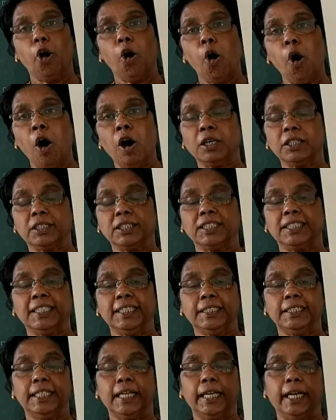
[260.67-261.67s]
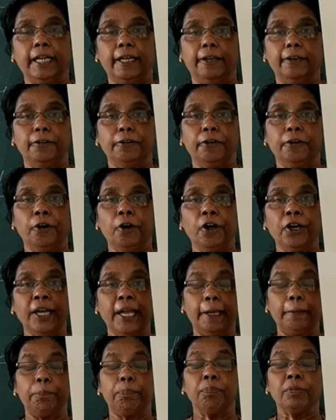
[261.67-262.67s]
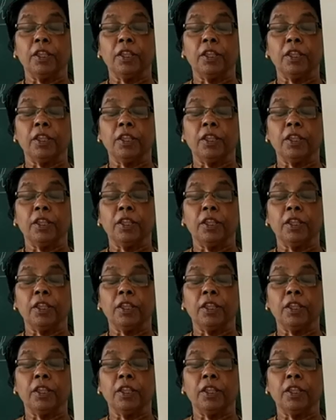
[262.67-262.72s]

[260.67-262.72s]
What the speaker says: Oxygen. Okay.